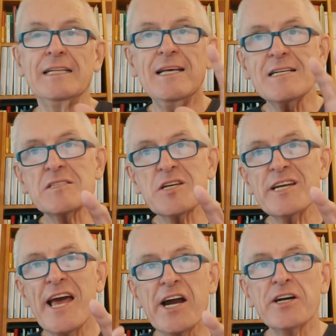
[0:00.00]
this
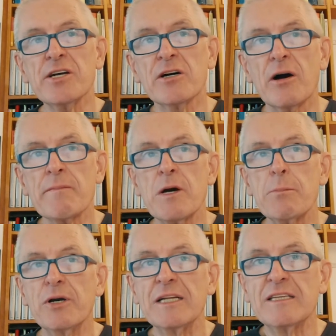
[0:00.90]
scenario,
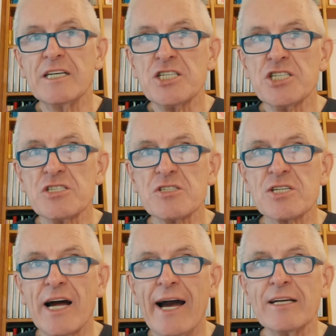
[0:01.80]
politicians
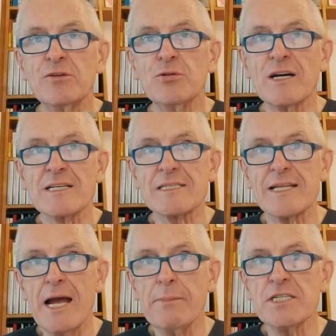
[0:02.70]
try to
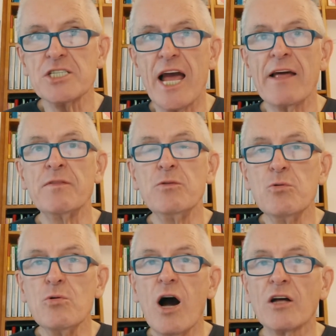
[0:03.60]
establish a
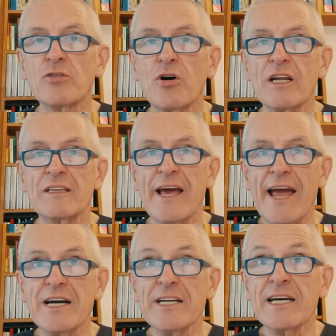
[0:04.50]
new
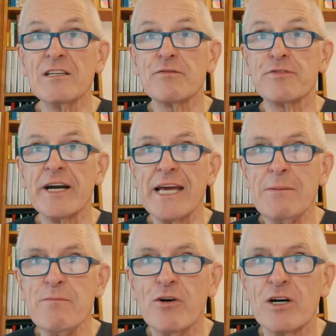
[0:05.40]
authoritarian
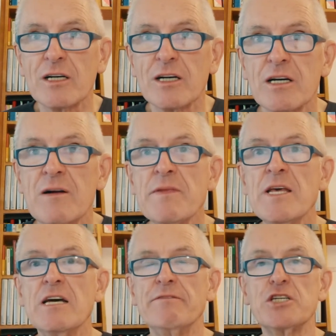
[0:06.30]
framework,
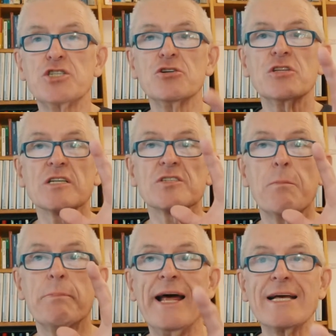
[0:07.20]
which should
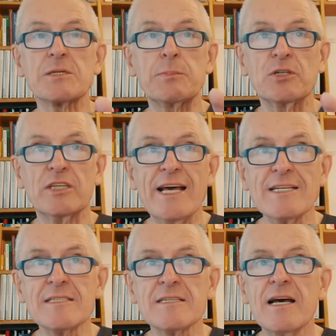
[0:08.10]
suppress
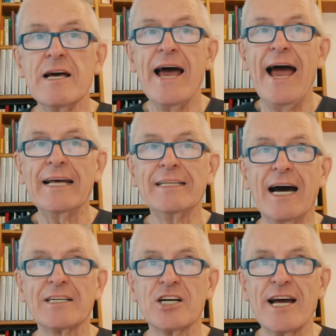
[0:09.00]
protest and
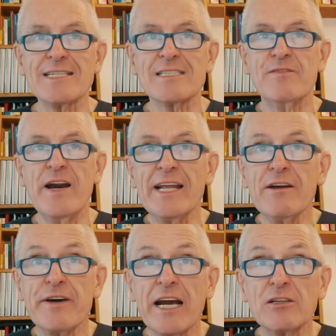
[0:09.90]
unrest very
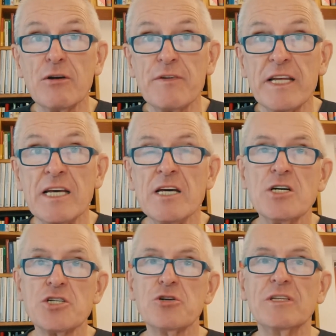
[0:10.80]
effectively
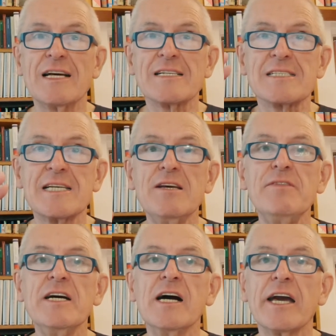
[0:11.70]
should a
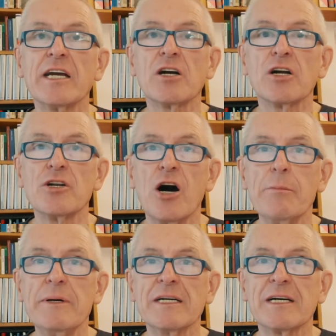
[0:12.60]
severe
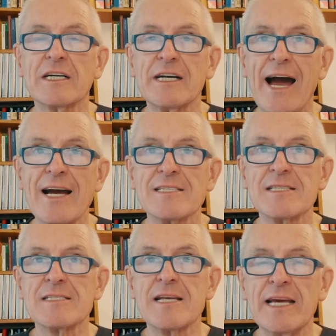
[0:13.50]
economic
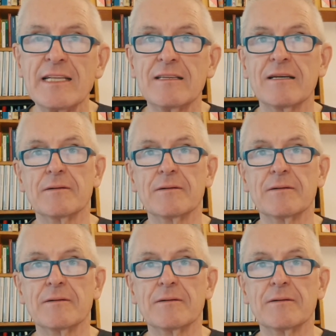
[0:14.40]
crisis hit.